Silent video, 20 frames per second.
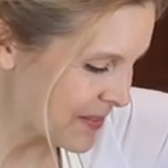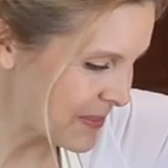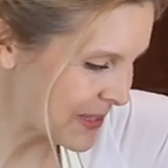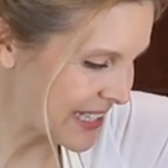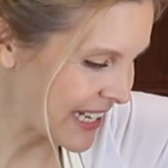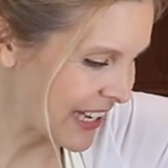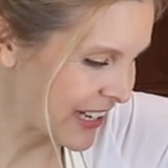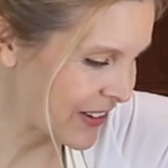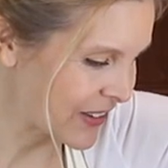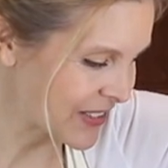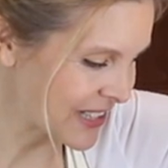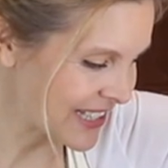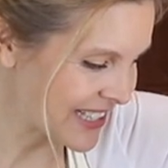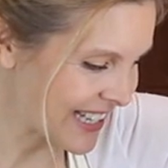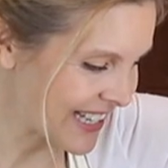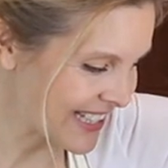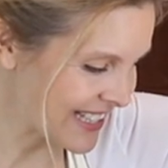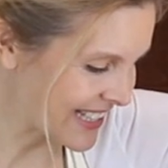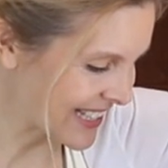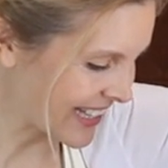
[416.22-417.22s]
potatoes a
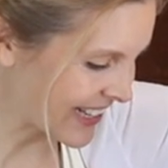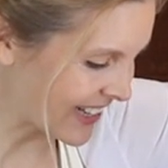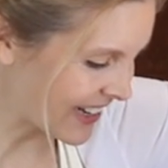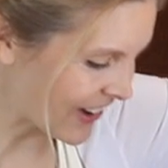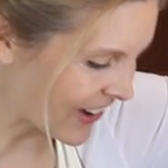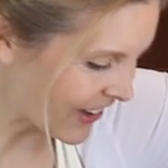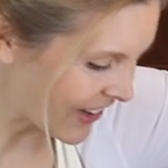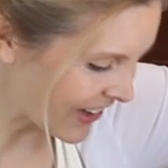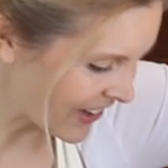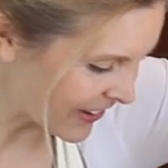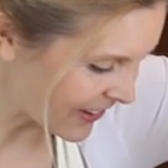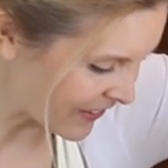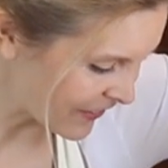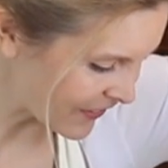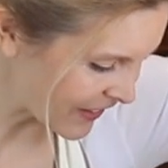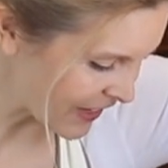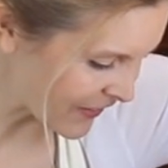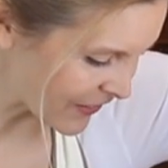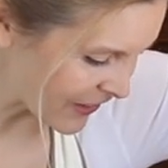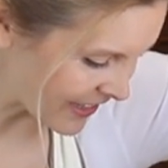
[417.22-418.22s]
chance to get all
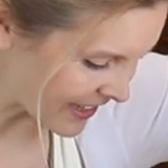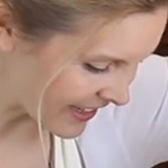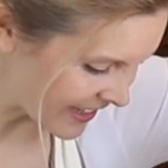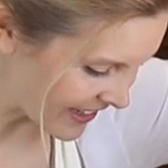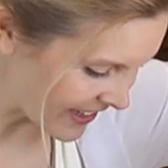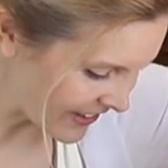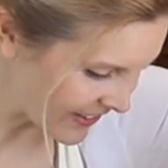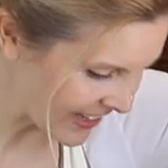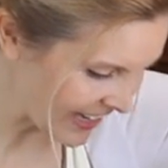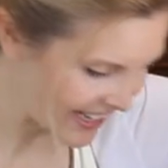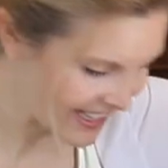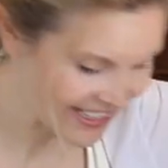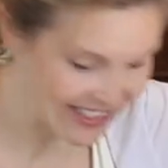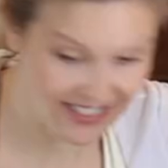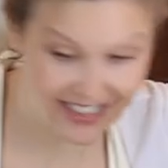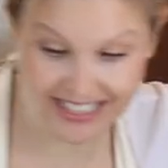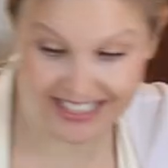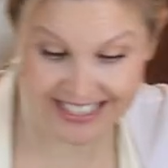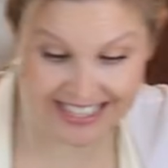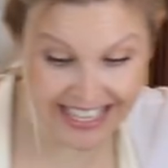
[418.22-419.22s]
flavored. Okay,
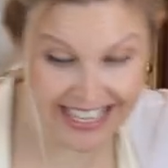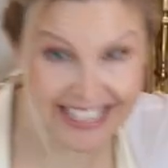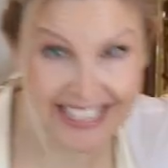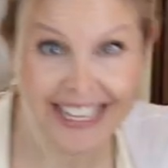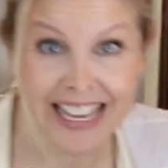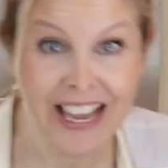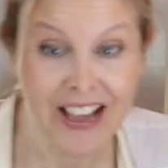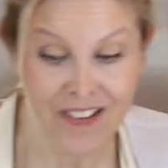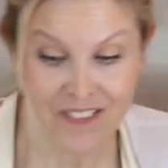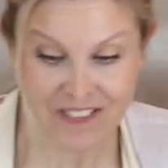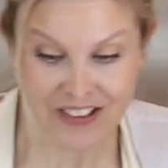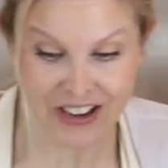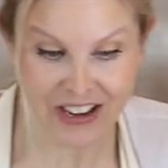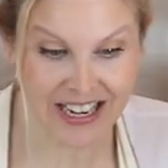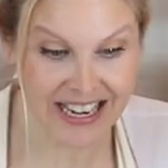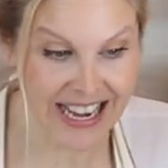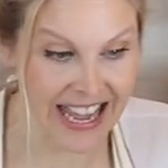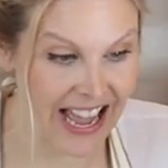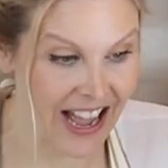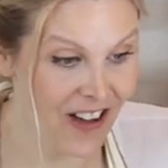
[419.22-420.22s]
that's it. We
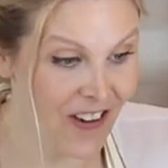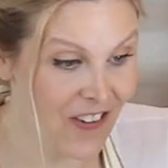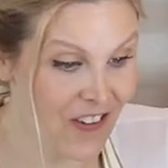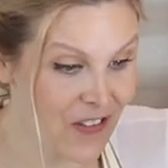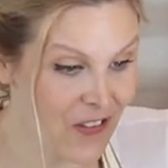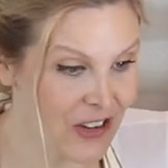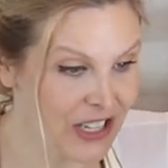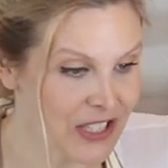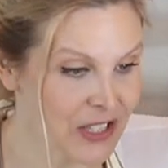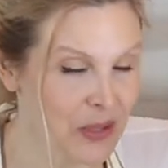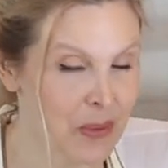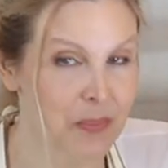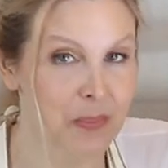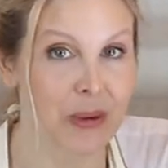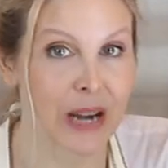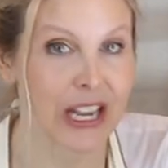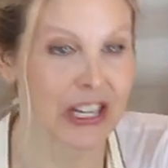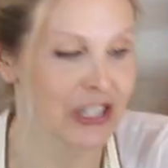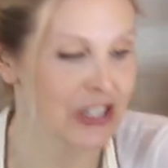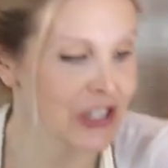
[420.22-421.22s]
are now going to
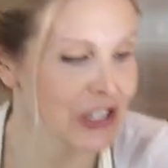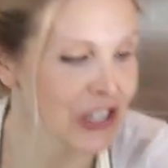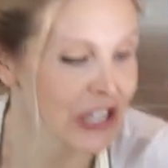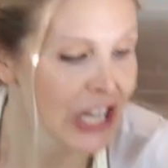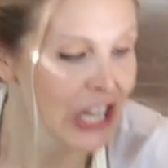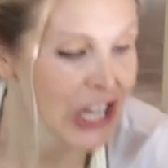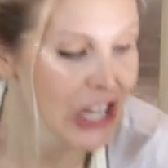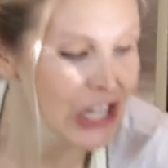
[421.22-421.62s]
pressure